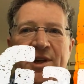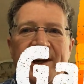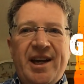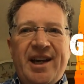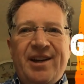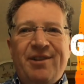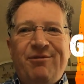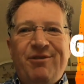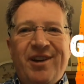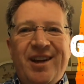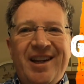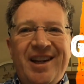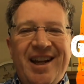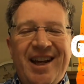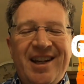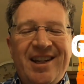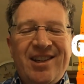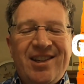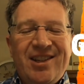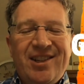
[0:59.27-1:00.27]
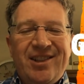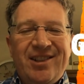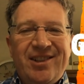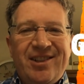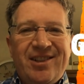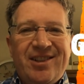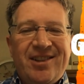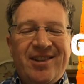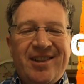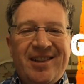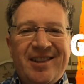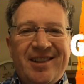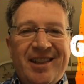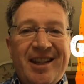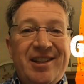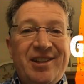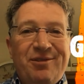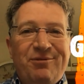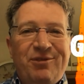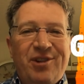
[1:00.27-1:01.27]
have an excellent
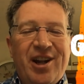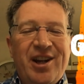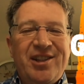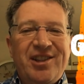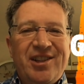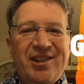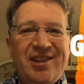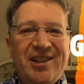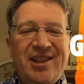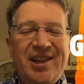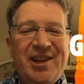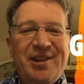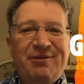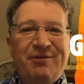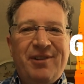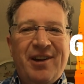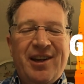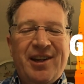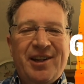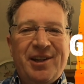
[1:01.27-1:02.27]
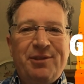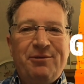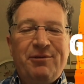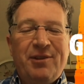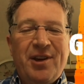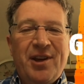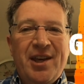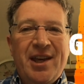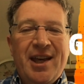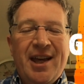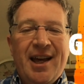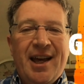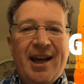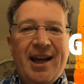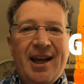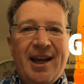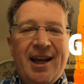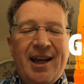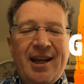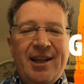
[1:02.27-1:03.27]
set of writers in Year 5,
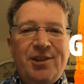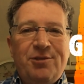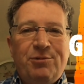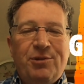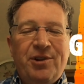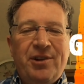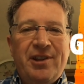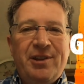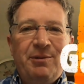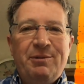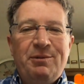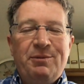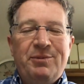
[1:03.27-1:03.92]
and one of them in